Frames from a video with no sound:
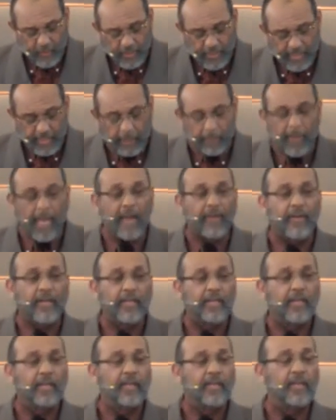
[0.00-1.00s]
in
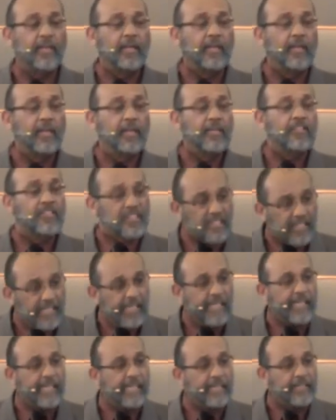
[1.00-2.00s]
America
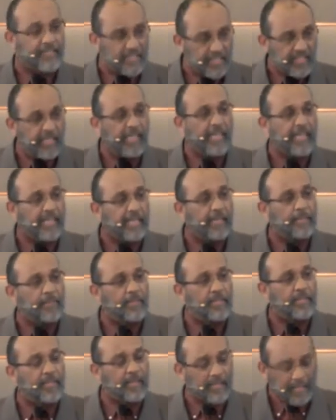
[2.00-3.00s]
seemed
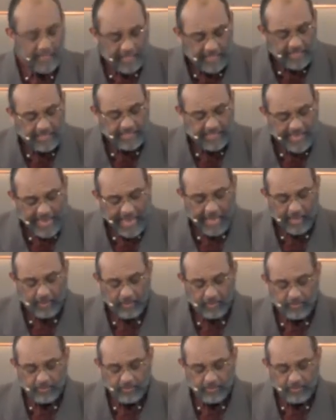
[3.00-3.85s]
in doubt.